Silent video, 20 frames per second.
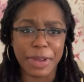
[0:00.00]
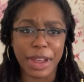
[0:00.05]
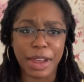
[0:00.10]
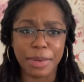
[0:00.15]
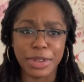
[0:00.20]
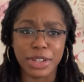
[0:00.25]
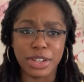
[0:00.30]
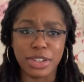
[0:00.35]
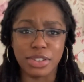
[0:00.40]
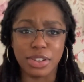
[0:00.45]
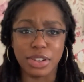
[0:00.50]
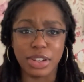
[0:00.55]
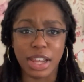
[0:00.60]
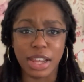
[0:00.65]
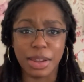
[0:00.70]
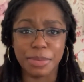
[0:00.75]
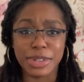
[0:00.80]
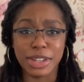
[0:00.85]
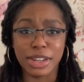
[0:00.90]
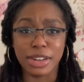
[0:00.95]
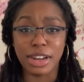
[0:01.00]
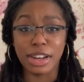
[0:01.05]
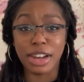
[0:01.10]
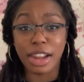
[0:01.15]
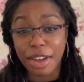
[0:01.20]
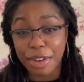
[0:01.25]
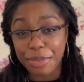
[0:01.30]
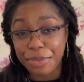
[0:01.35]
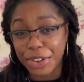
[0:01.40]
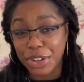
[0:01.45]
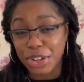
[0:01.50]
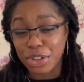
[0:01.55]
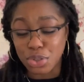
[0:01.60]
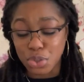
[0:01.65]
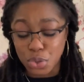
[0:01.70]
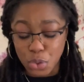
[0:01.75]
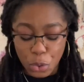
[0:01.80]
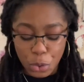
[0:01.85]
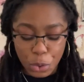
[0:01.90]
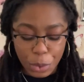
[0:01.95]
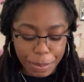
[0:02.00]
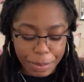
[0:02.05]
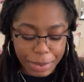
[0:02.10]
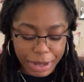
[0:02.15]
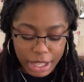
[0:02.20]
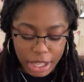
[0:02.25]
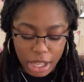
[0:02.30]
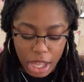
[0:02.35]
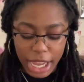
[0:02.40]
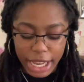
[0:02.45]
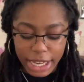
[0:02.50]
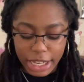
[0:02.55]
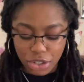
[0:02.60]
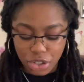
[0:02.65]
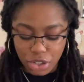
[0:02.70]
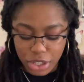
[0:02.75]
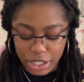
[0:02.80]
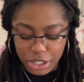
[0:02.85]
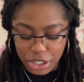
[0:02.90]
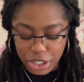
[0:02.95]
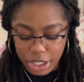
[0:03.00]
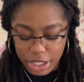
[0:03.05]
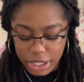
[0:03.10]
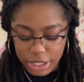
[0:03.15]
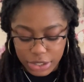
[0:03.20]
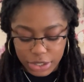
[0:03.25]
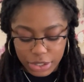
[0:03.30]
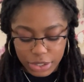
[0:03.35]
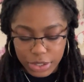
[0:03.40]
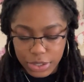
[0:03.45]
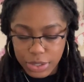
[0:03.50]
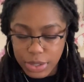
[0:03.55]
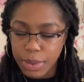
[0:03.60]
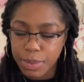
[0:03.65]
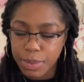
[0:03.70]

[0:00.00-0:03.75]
about me, you know that I absolutely love and adore Billie Eilish. Like, she is just